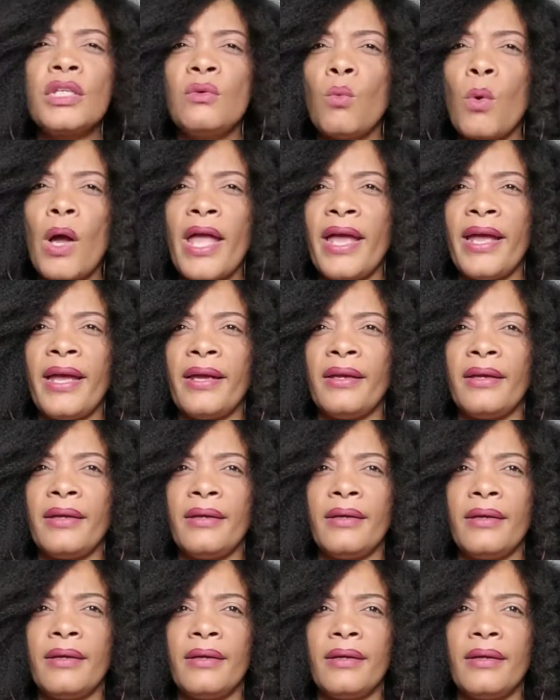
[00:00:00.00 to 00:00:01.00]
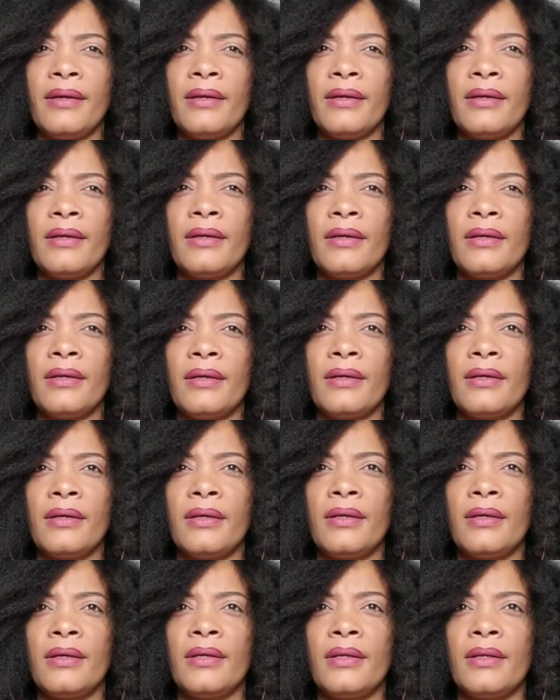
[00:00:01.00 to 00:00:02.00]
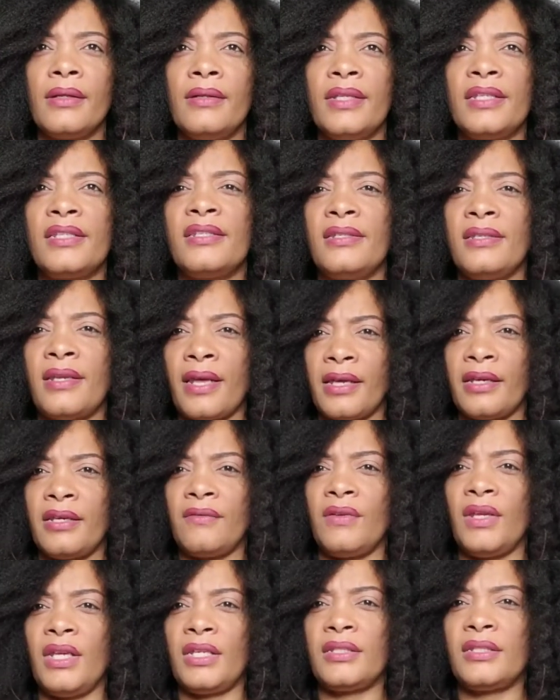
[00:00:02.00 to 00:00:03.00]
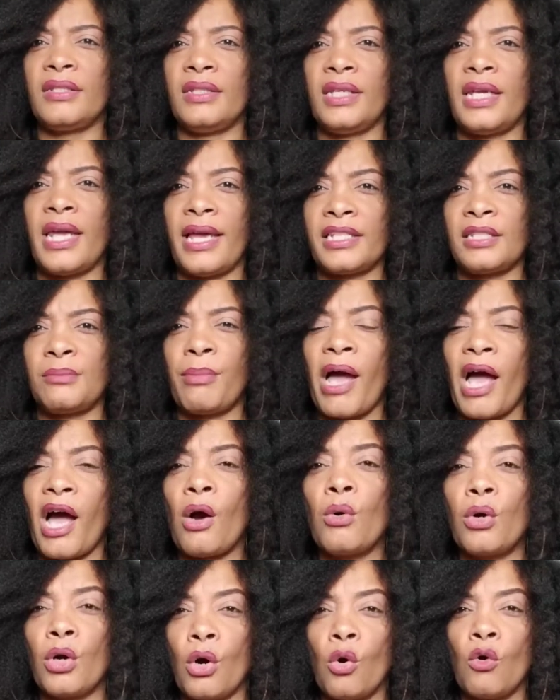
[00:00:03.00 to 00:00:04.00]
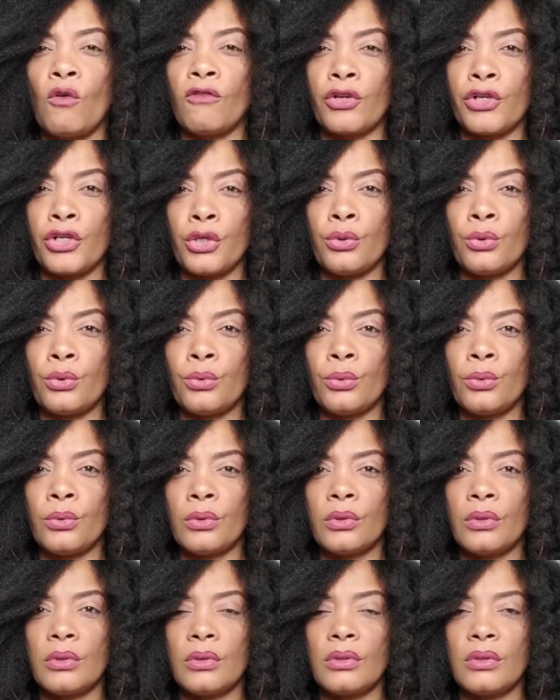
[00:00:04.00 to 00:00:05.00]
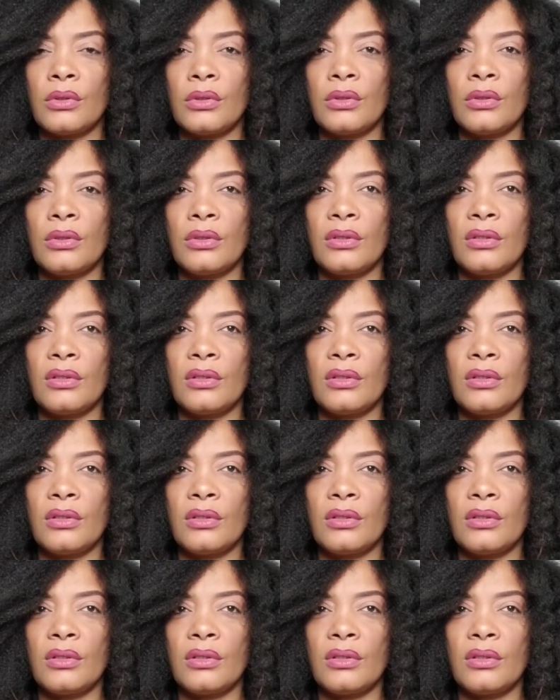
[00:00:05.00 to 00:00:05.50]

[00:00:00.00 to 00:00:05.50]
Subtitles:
that the only way this negative entity has power over you